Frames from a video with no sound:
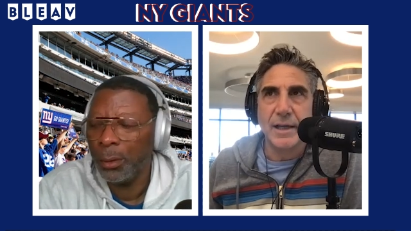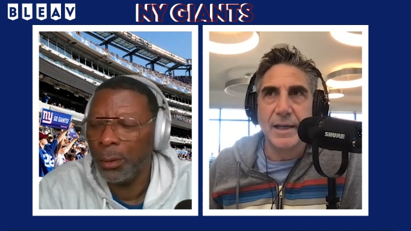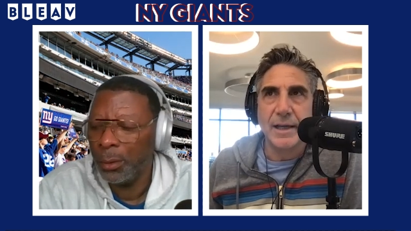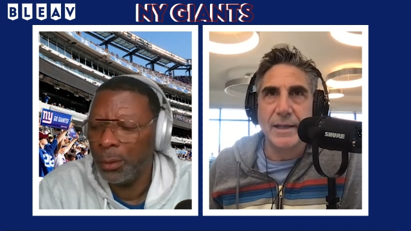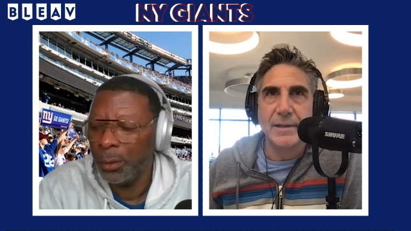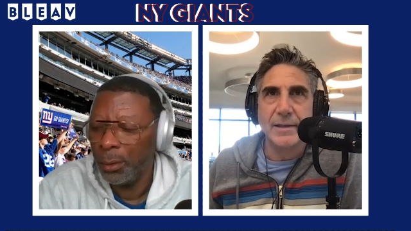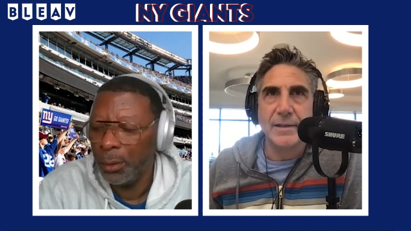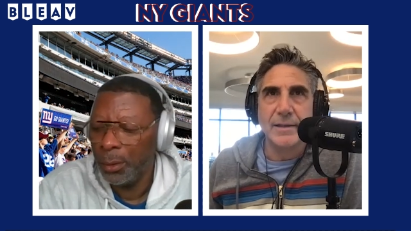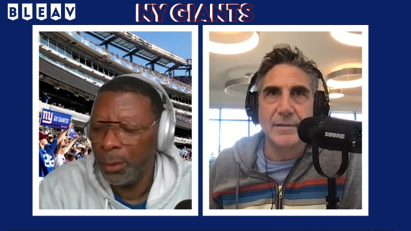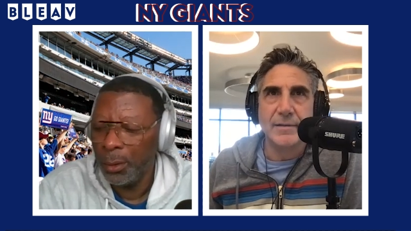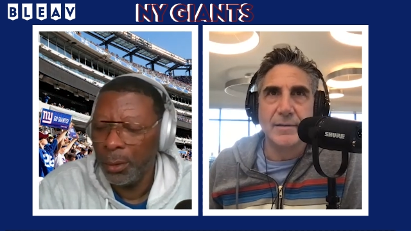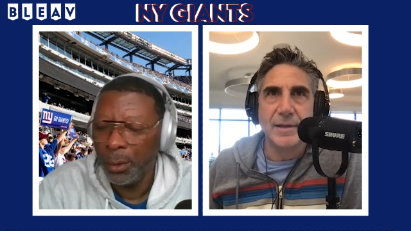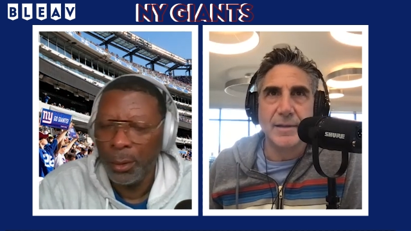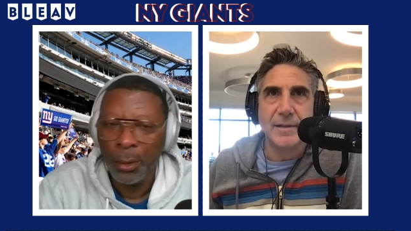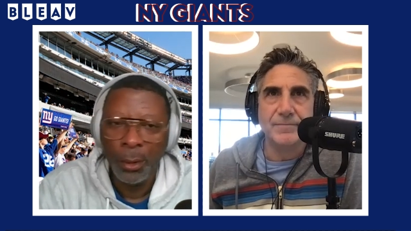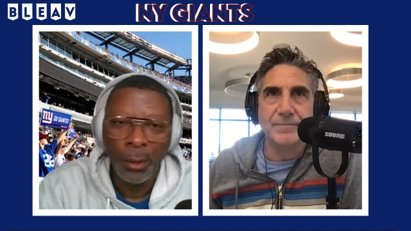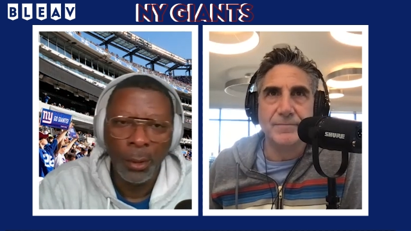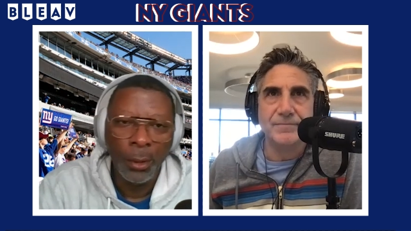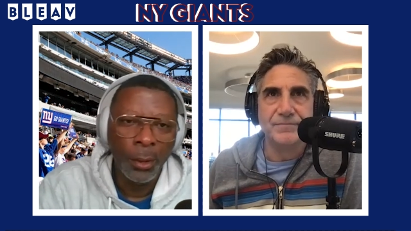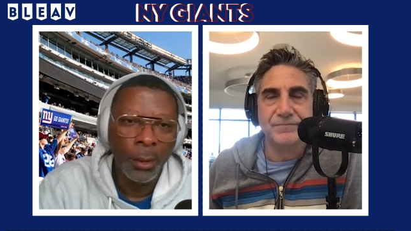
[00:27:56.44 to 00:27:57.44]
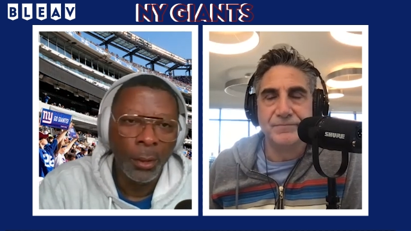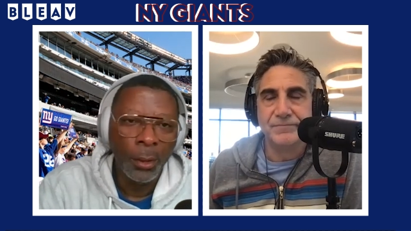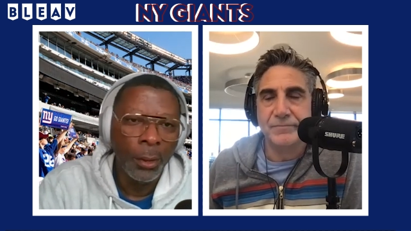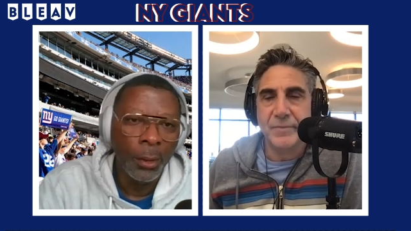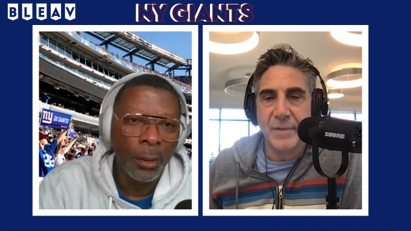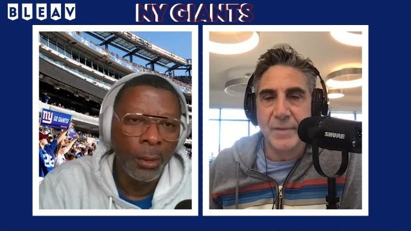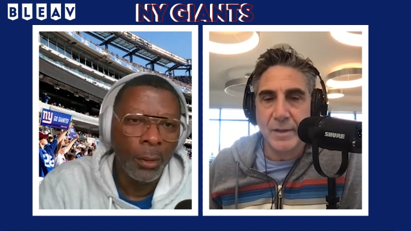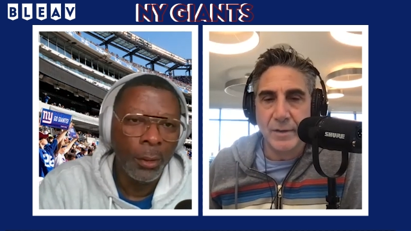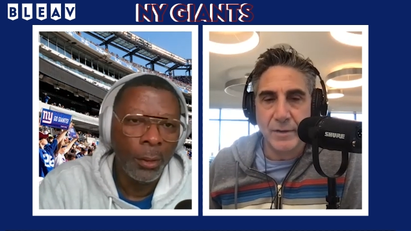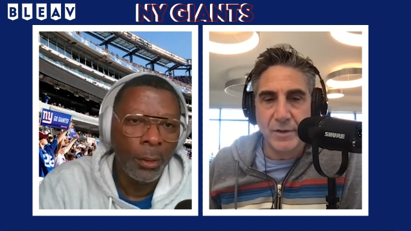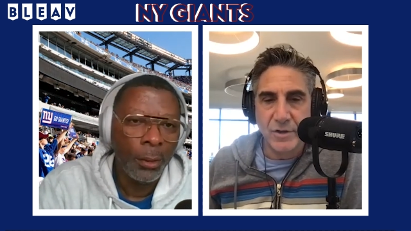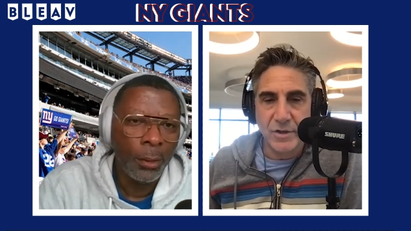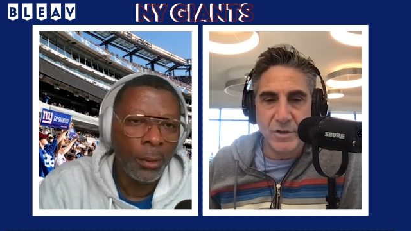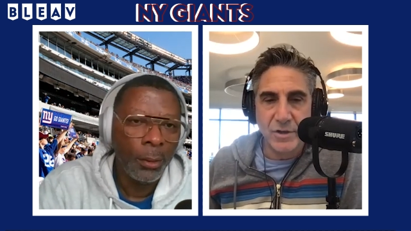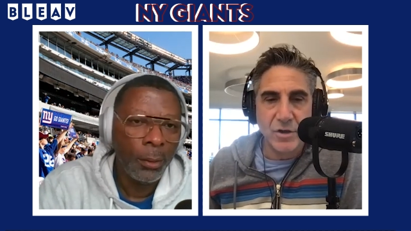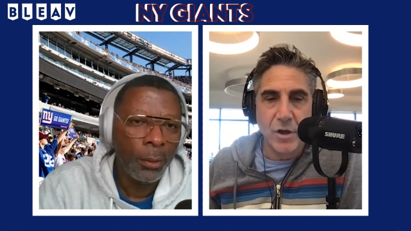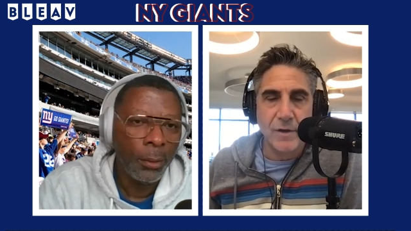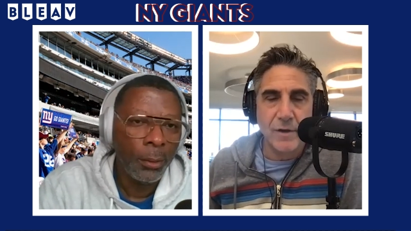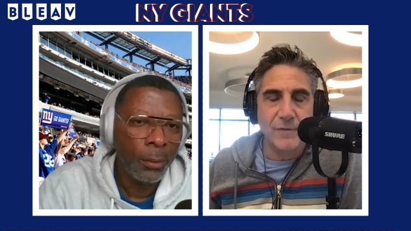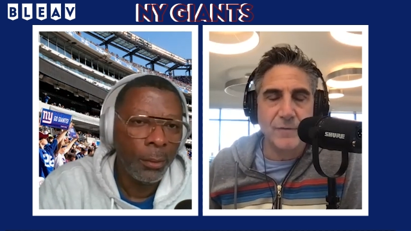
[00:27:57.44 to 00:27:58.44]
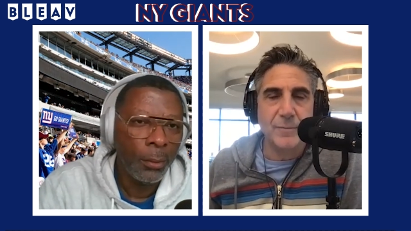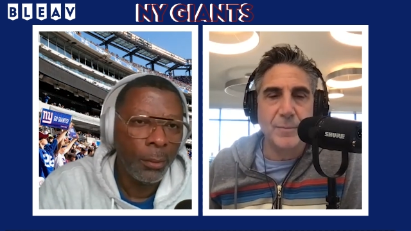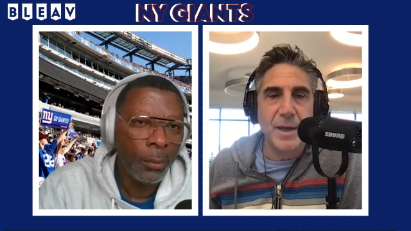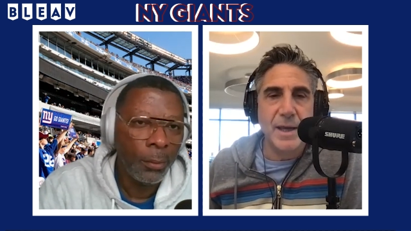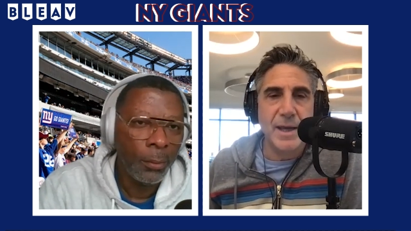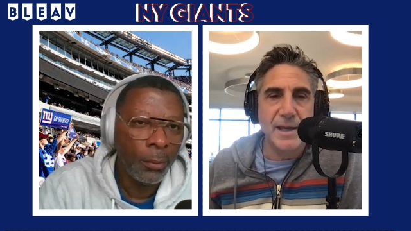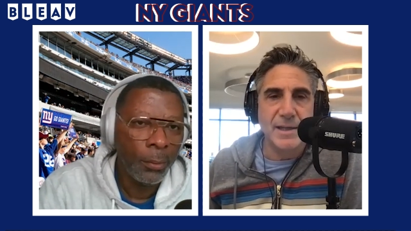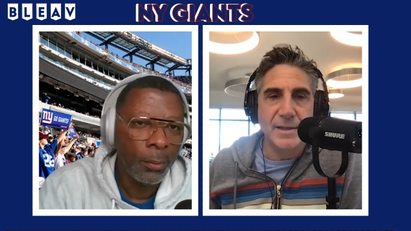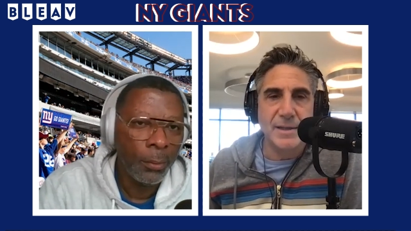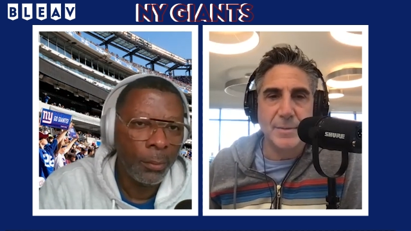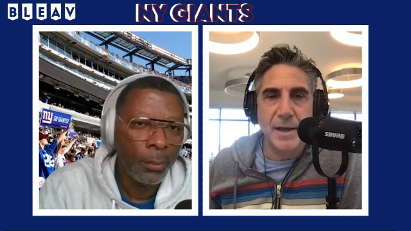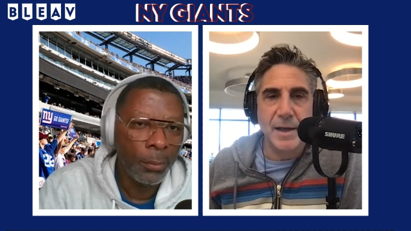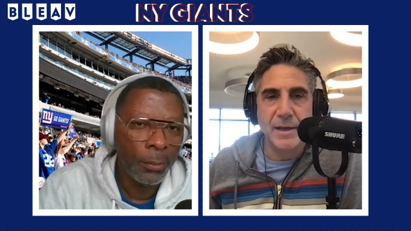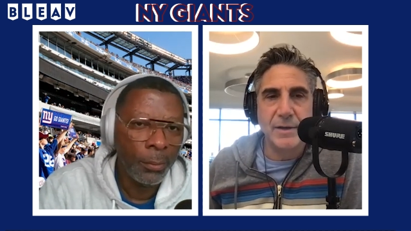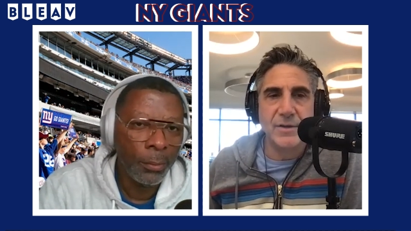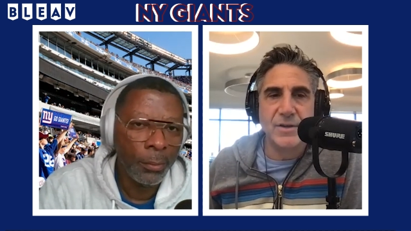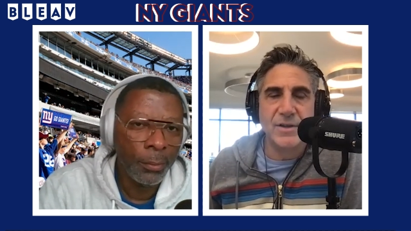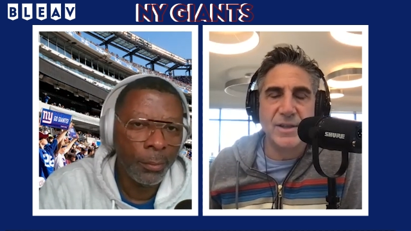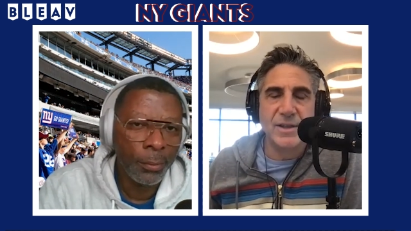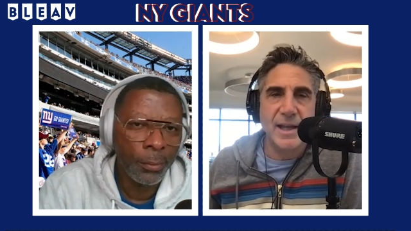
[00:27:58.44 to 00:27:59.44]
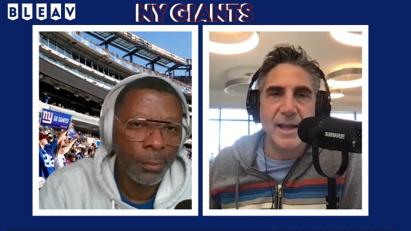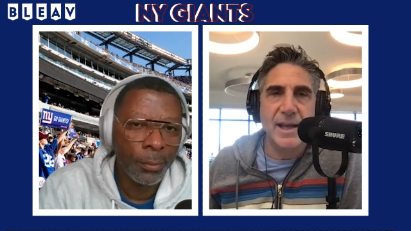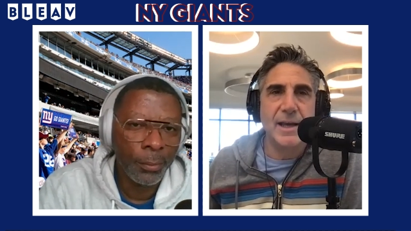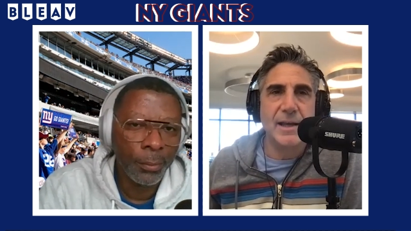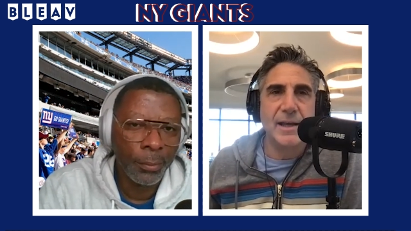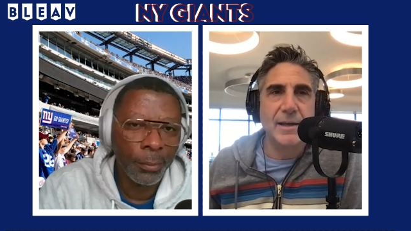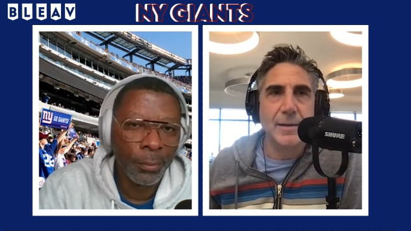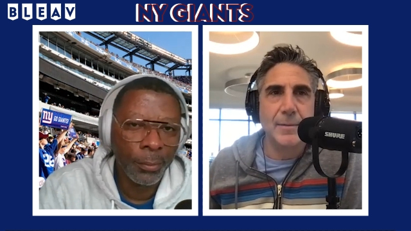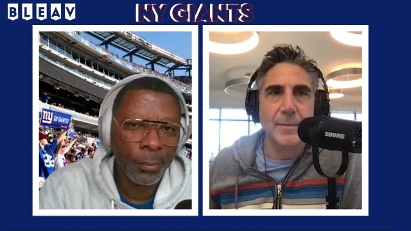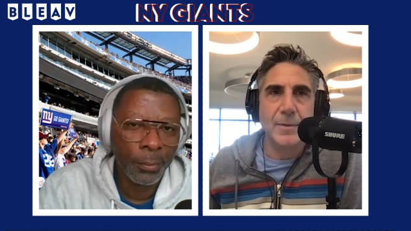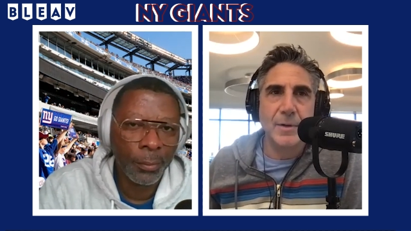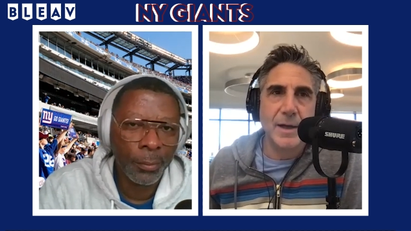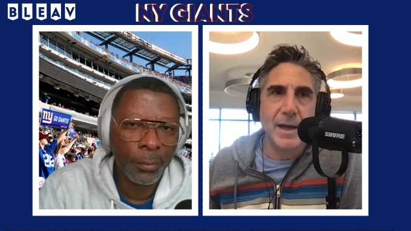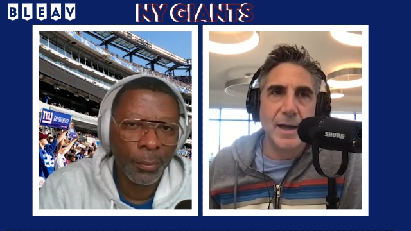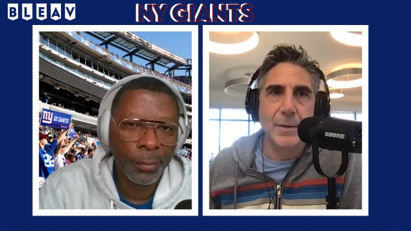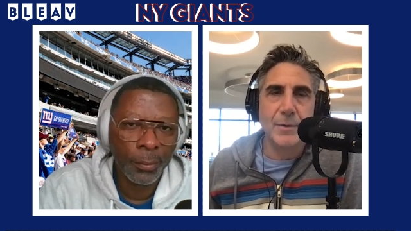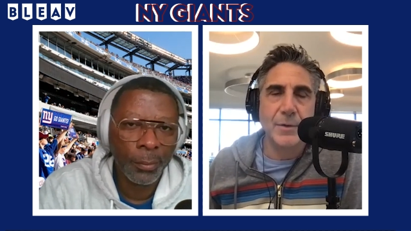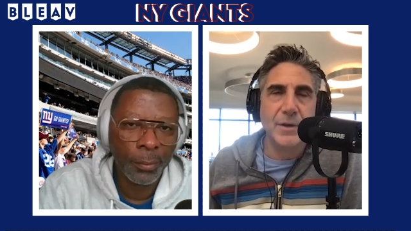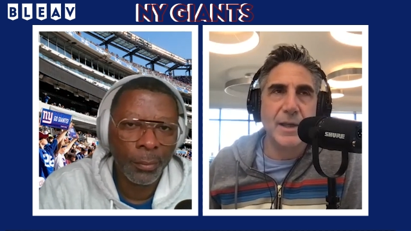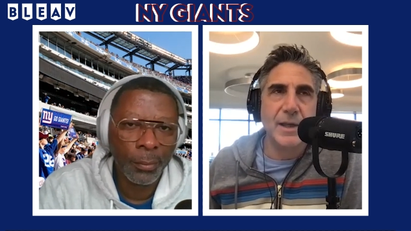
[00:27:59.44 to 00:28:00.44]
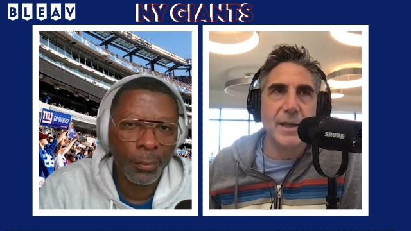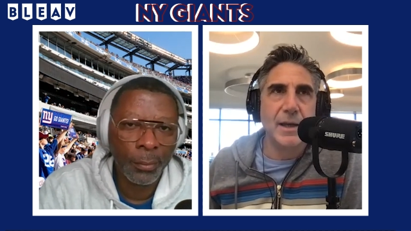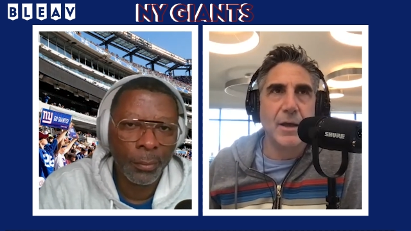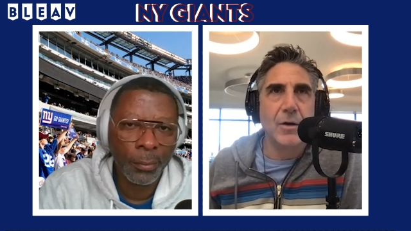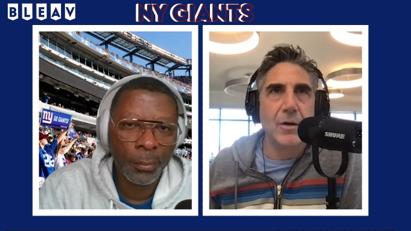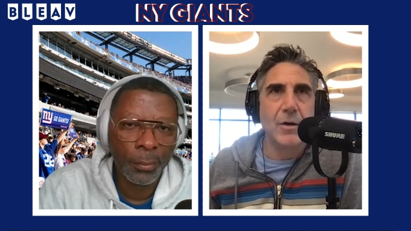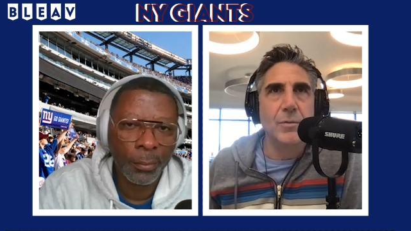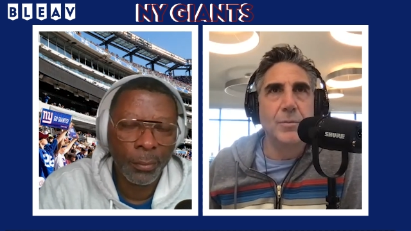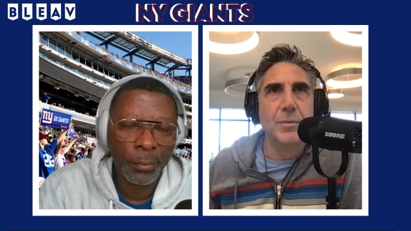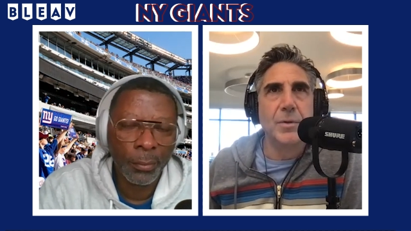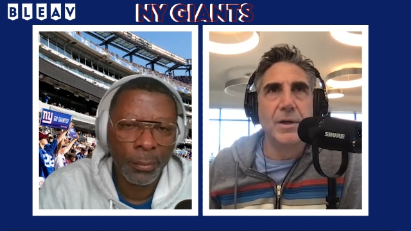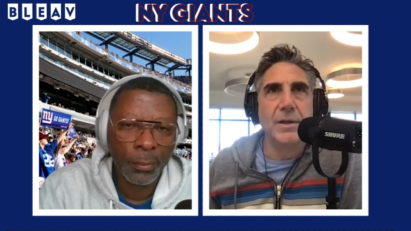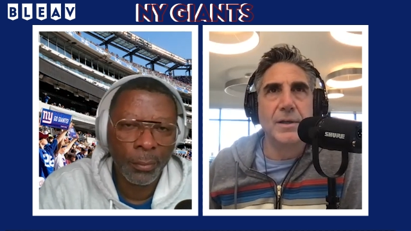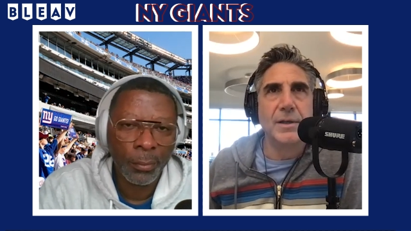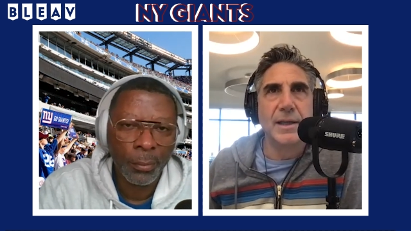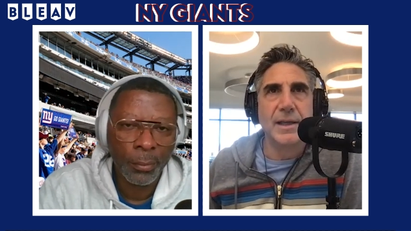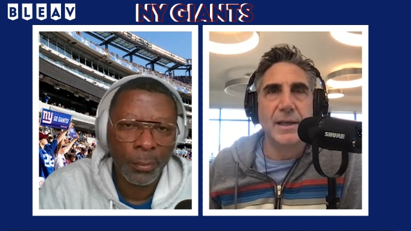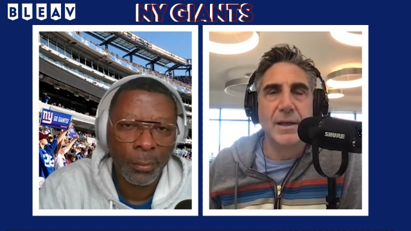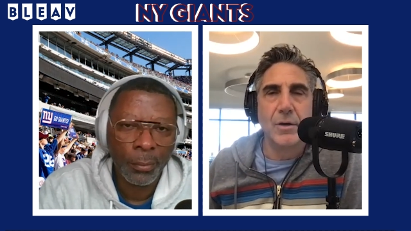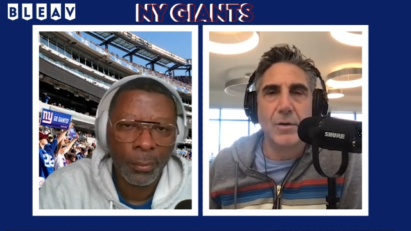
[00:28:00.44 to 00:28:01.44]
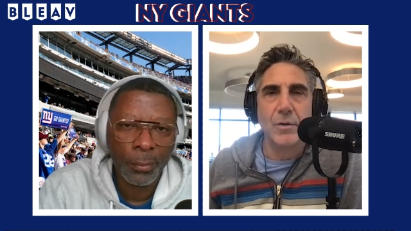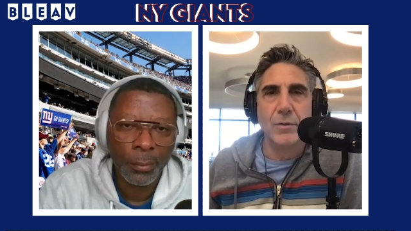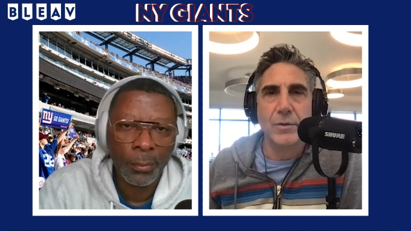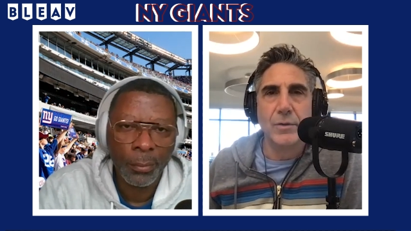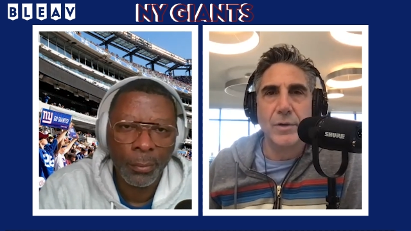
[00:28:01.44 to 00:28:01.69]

Speaker 1: it, they're just off base. I understand. I mean, how would they know? But they don't.